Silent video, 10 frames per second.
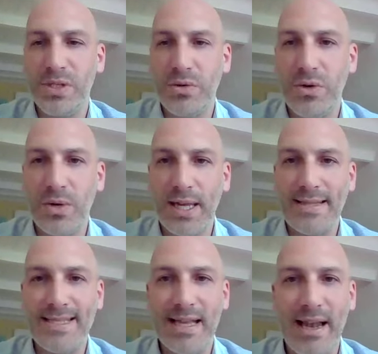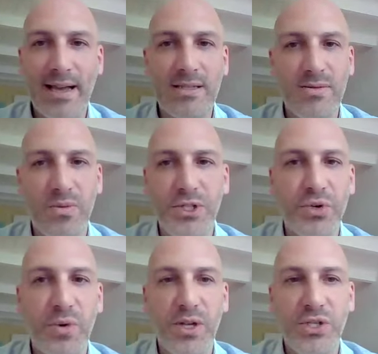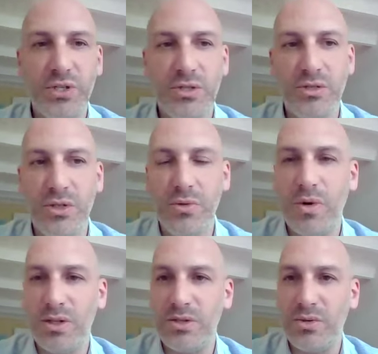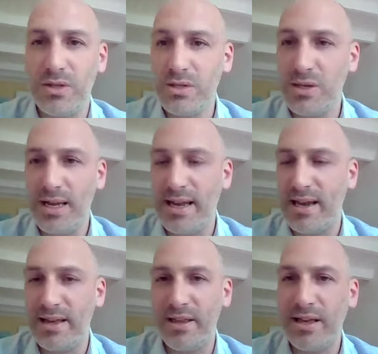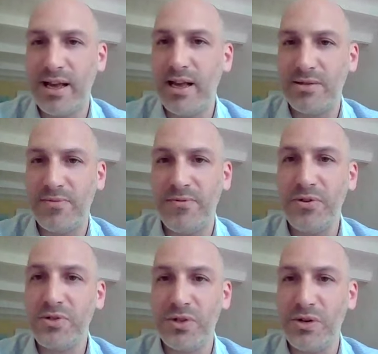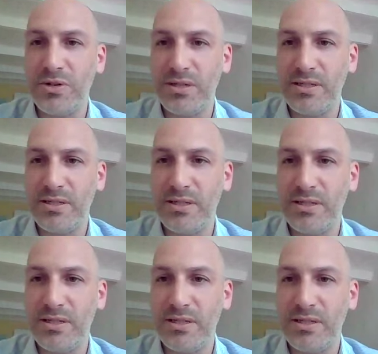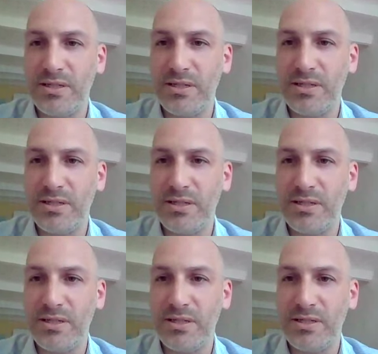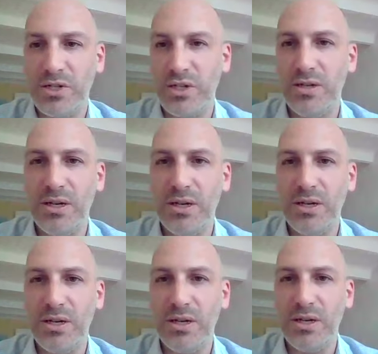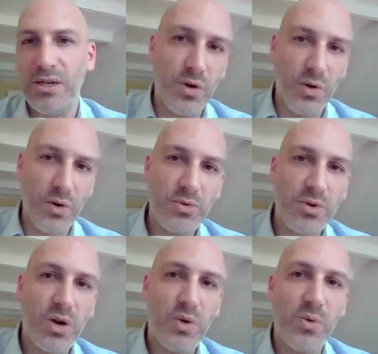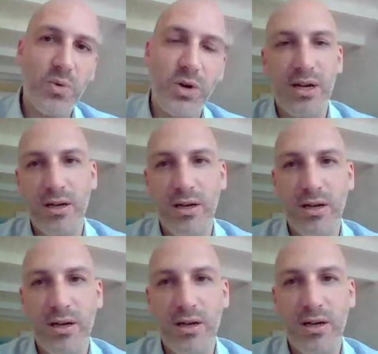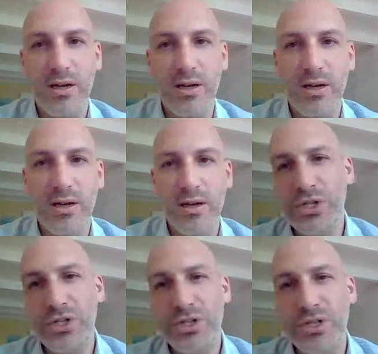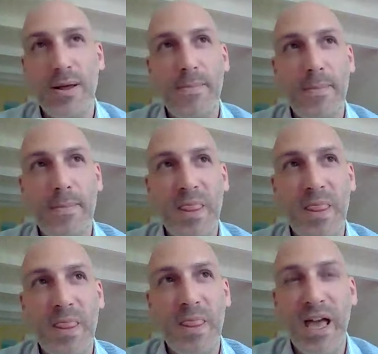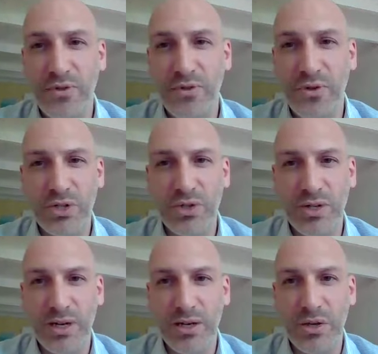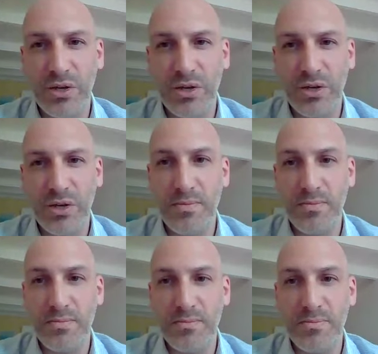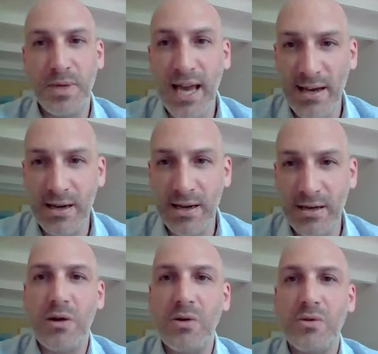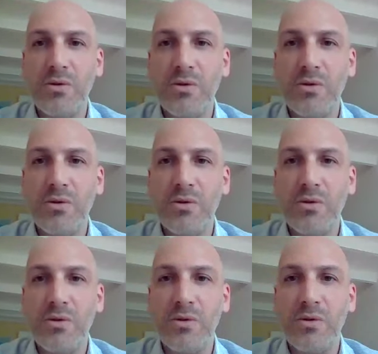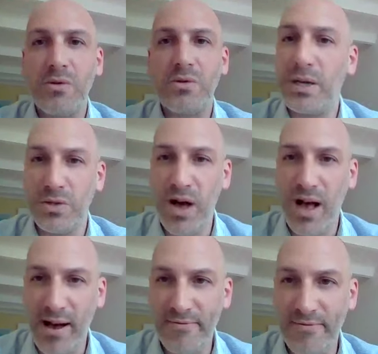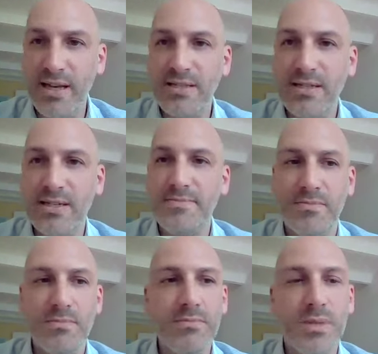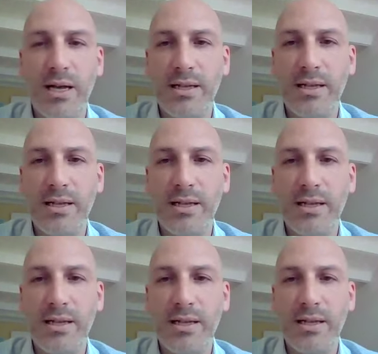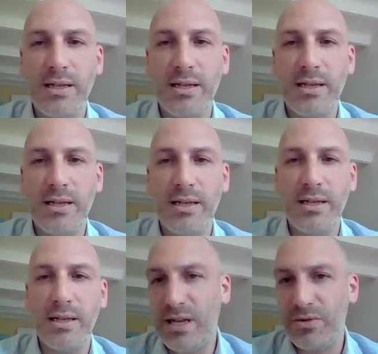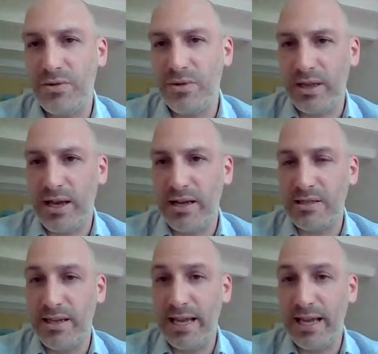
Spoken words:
So you can select which questions you want to answer. And I think as a first year disclosure, that's the good strategy. You go through the questionnaire, you check which areas of the questionnaire you can answer because you have data at hand, and you start doing that.